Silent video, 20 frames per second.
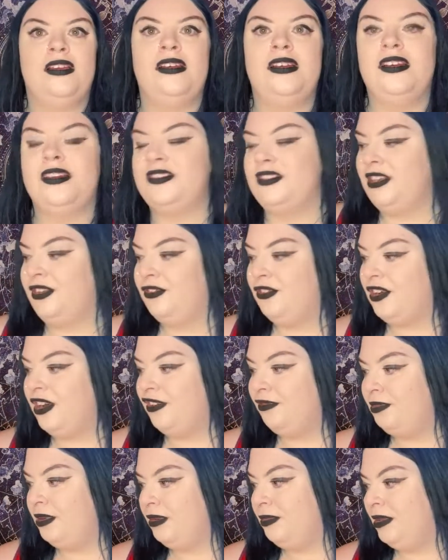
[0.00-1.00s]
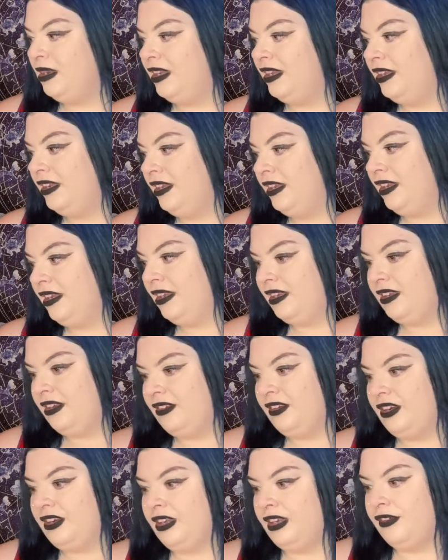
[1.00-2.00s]
I see five people in here and
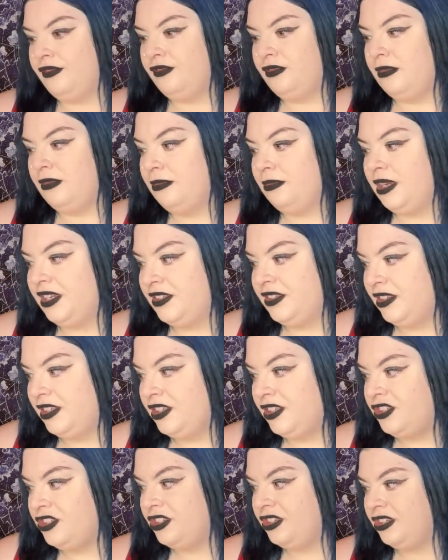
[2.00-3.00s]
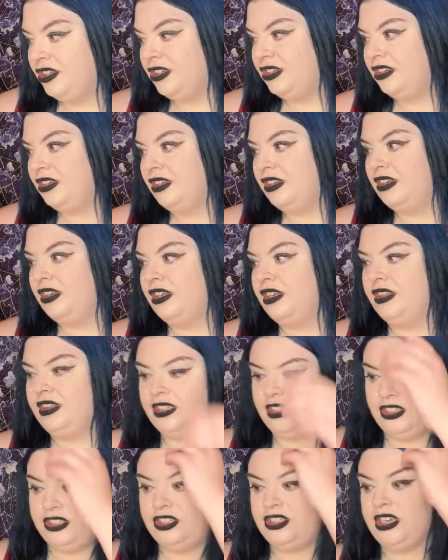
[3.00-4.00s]
I only have one message in
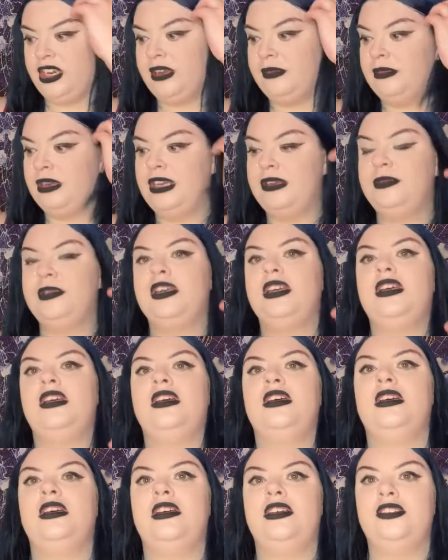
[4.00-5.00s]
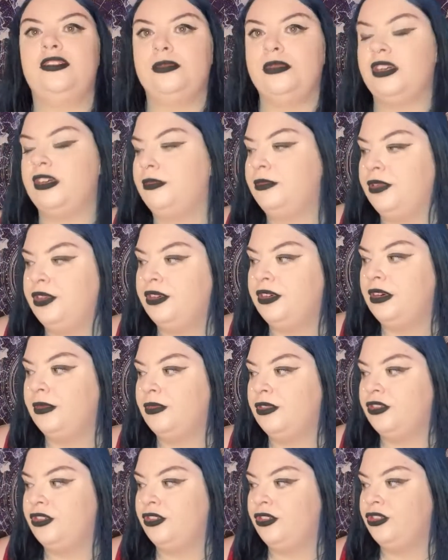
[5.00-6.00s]
the chat. Maybe it's my computer, I'm
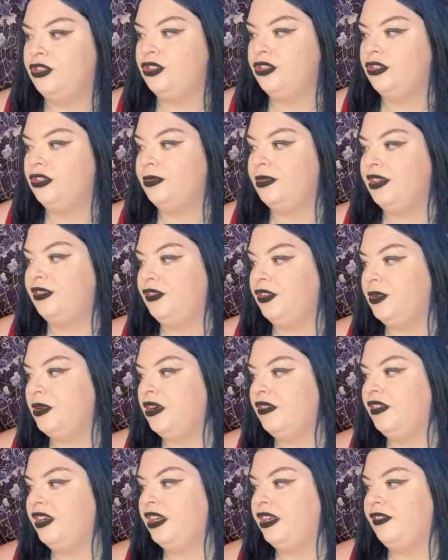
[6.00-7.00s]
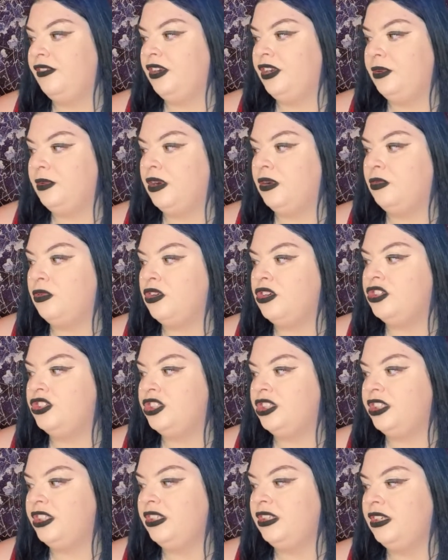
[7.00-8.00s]
not too sure. But if you are in here and you are
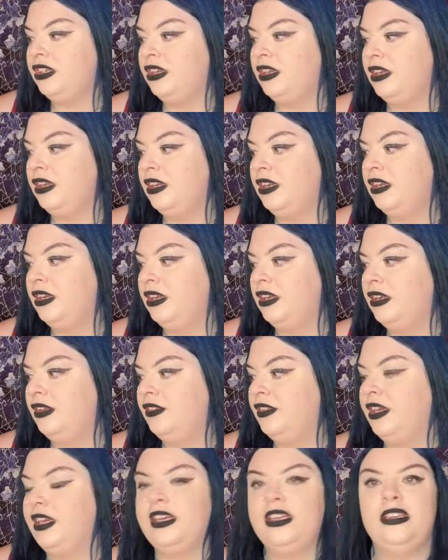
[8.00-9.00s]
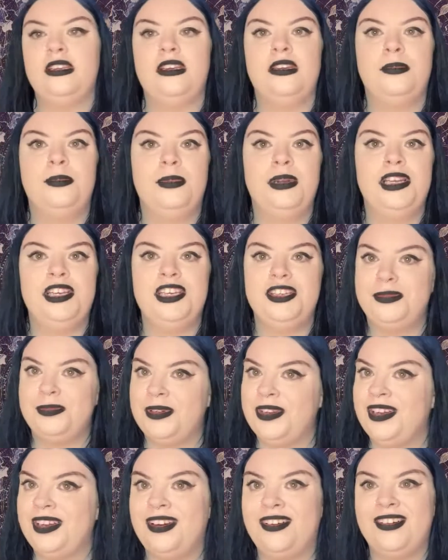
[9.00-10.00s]
watching, then please
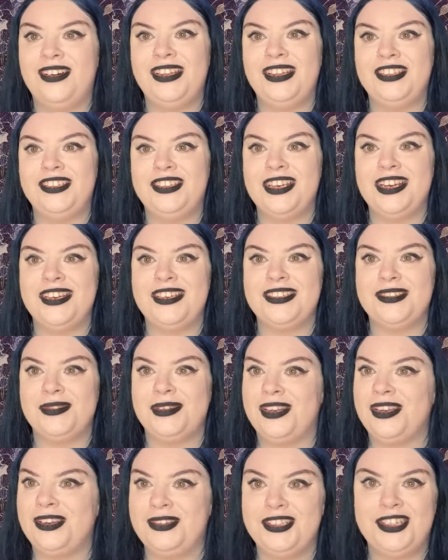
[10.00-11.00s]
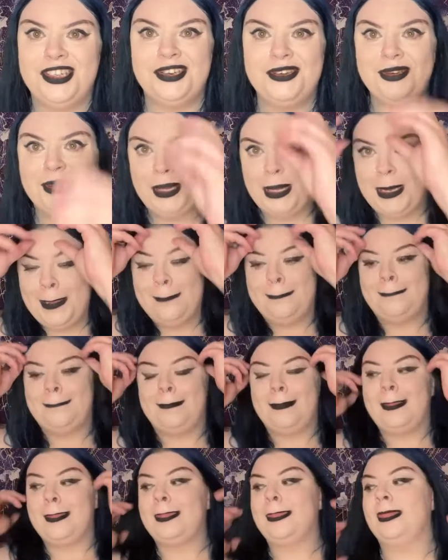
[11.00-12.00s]
put hi in the chat so I know it's you.
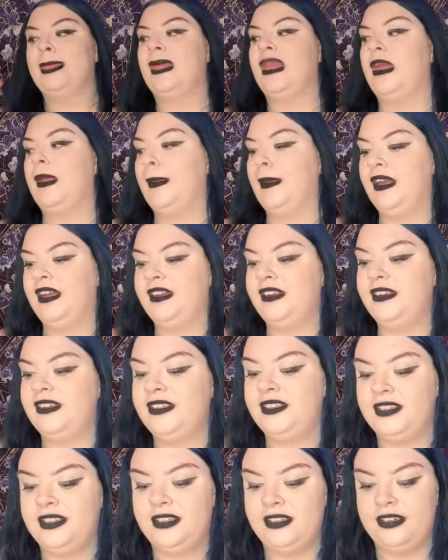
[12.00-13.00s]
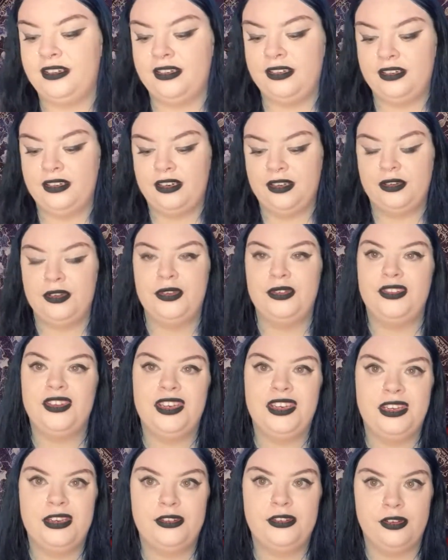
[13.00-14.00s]
And know who's
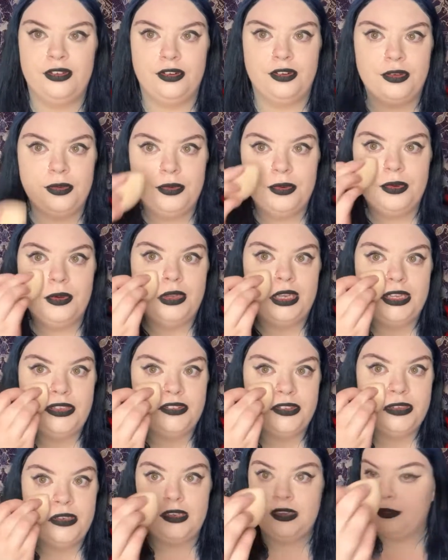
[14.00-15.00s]
in here and who isn't.